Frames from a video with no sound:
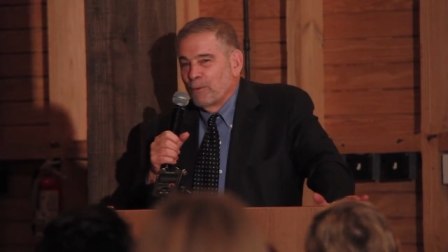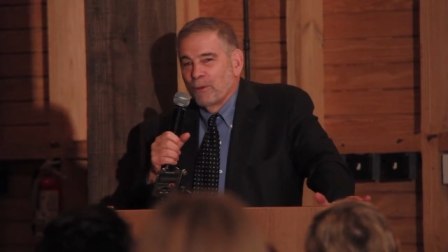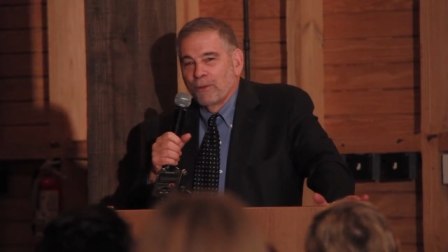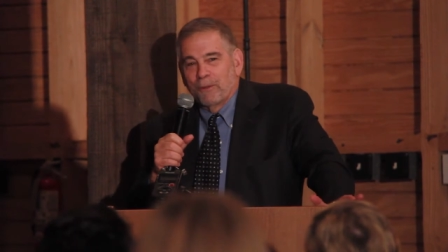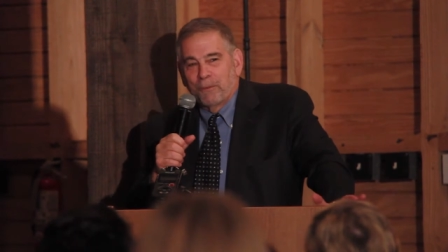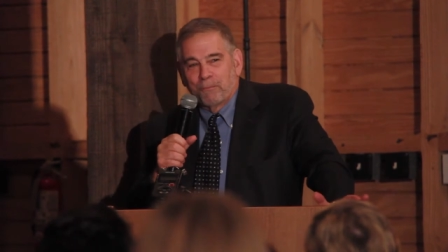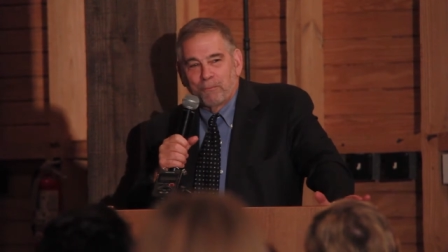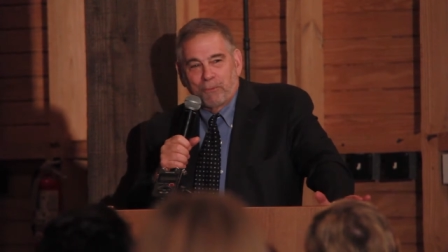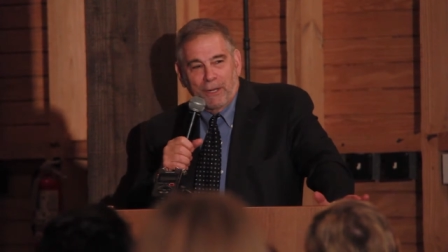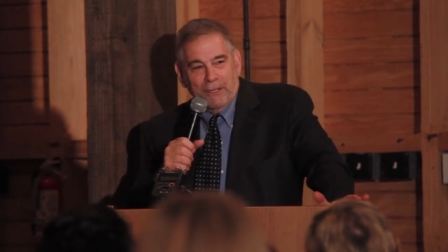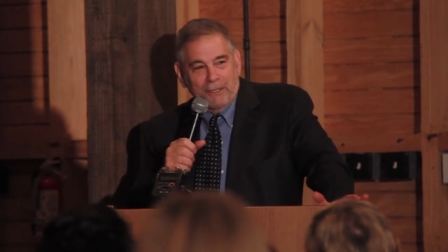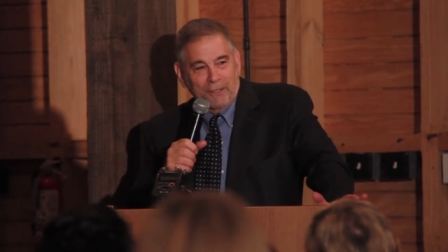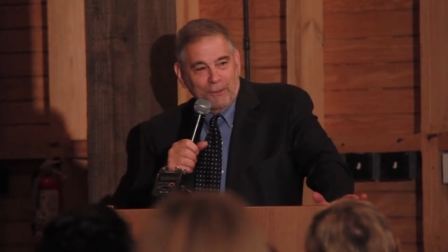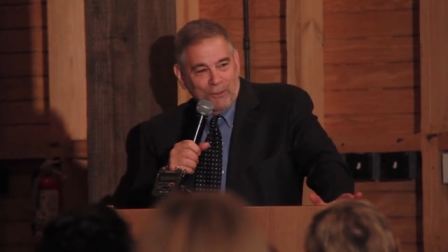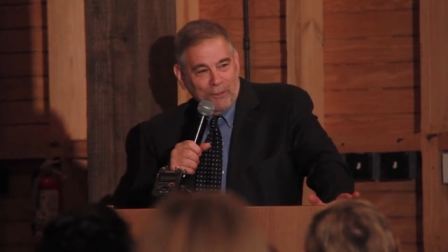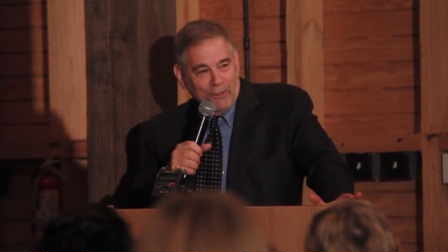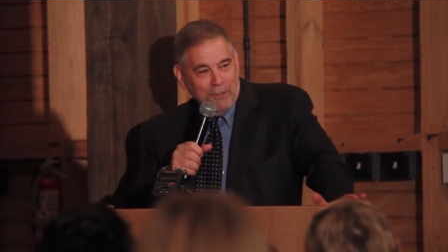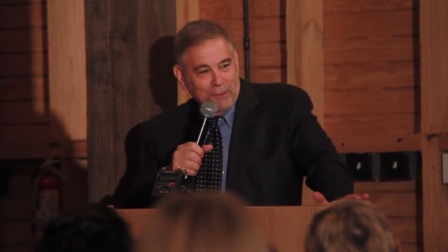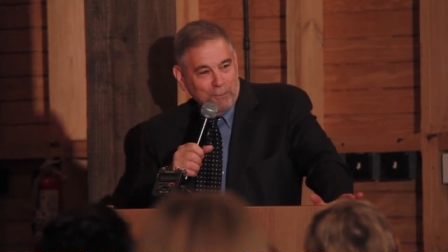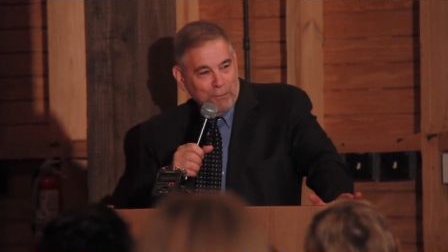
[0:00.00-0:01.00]
uh, uh,
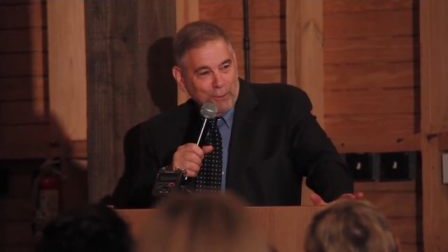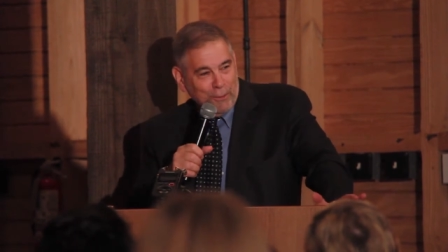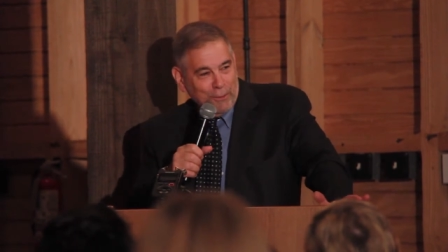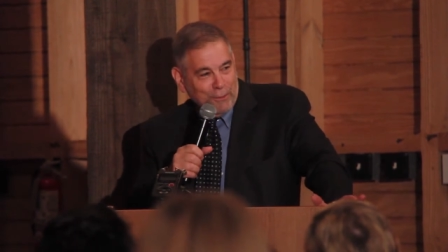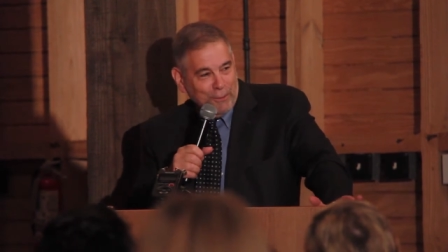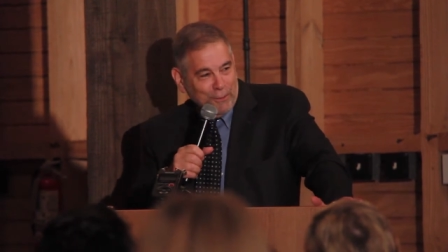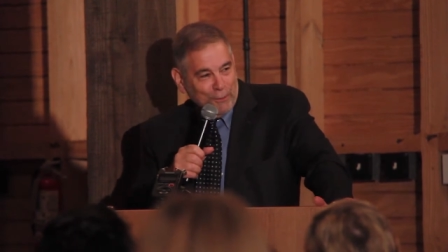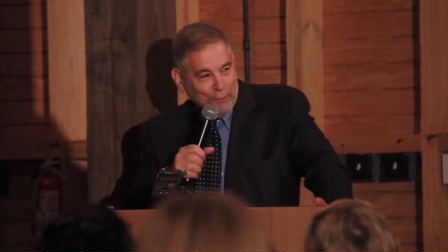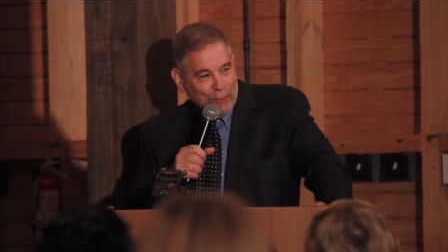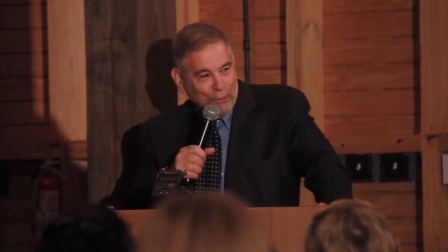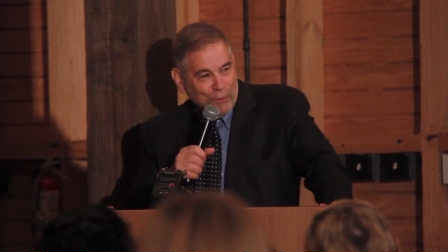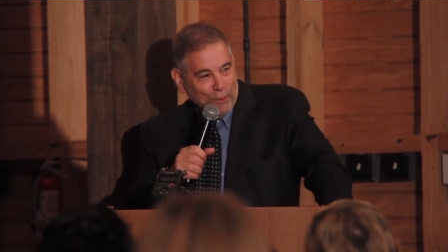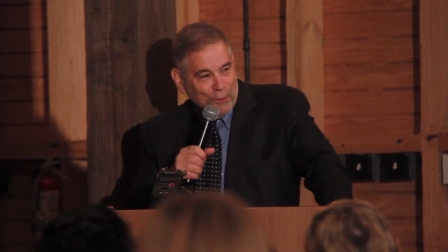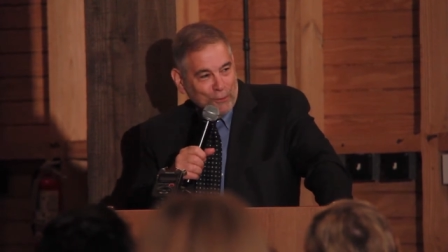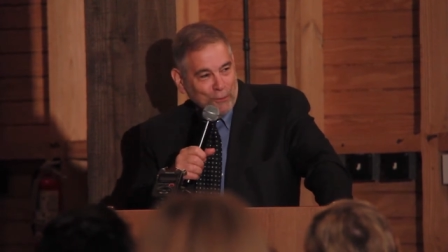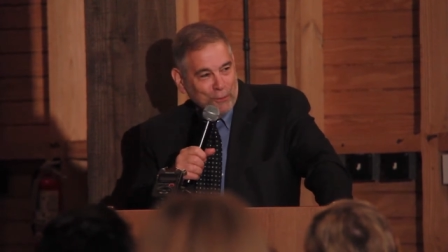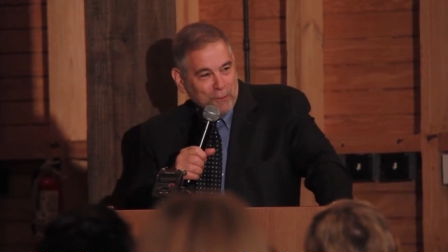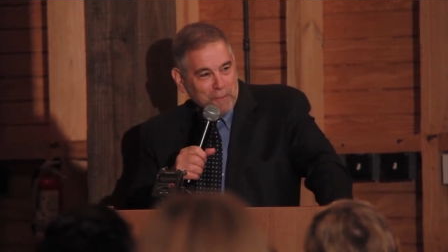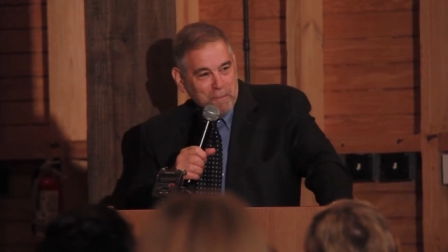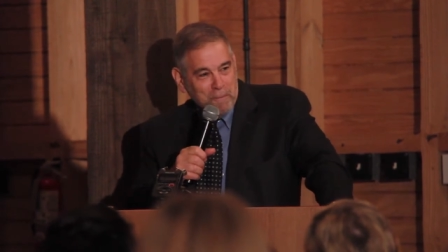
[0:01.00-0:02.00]
pregnancy and birth
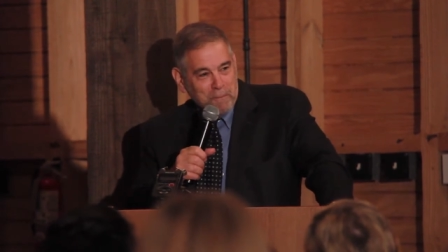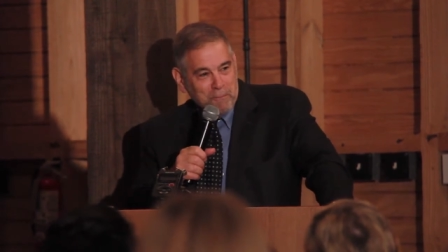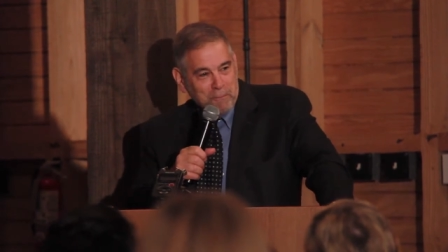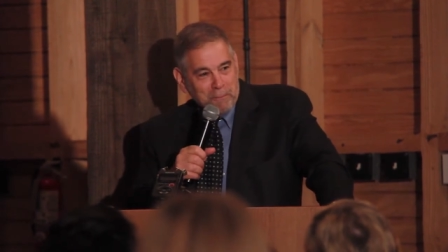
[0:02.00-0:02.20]
insurance